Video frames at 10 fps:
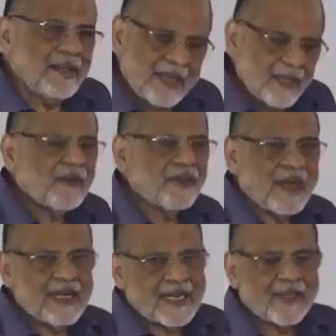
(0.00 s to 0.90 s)

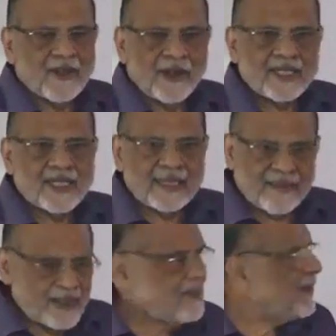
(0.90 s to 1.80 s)
Eco-friendly technologies
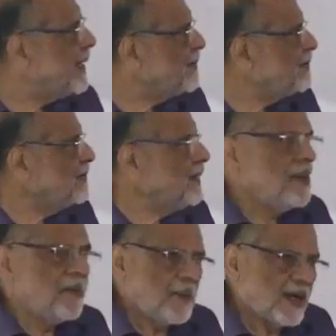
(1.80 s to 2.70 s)
give us freedom.
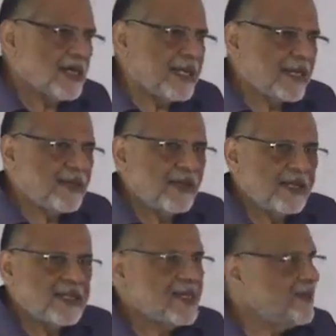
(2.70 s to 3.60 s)
Modern
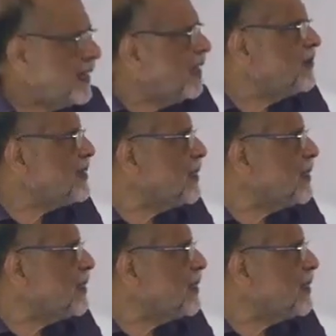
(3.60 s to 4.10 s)
technologies we have to